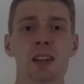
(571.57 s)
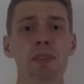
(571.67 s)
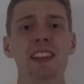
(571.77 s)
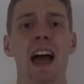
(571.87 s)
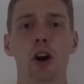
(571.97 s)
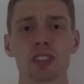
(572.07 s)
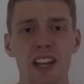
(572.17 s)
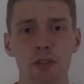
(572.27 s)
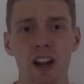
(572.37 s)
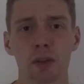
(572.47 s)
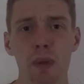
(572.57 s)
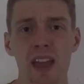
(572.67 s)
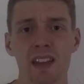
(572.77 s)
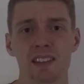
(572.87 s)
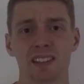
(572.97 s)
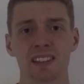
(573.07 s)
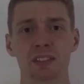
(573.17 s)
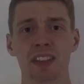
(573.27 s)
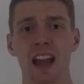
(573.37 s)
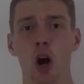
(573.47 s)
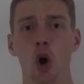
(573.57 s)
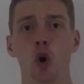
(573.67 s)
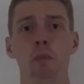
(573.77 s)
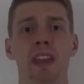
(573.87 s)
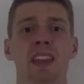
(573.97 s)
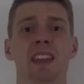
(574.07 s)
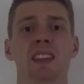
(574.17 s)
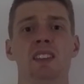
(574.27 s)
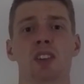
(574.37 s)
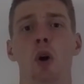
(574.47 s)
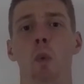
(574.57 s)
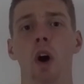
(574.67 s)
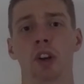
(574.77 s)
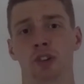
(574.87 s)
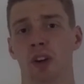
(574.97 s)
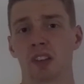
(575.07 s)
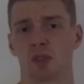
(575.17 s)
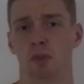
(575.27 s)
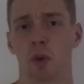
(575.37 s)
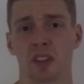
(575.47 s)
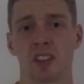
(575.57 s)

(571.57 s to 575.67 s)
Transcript: Something else I recommend leaving at home is a water reservoir,